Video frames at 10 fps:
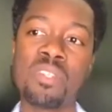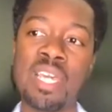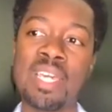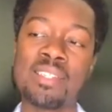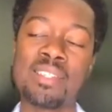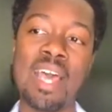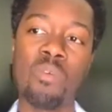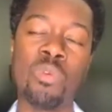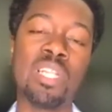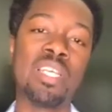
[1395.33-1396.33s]
things
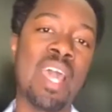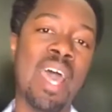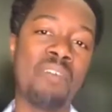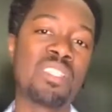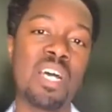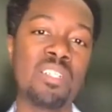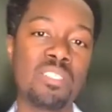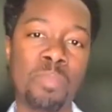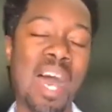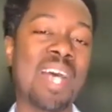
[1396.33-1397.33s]
that really have such
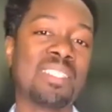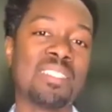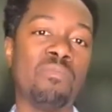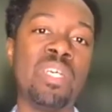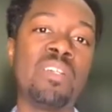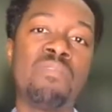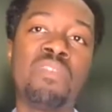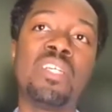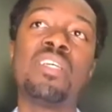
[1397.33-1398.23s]
positive benefit,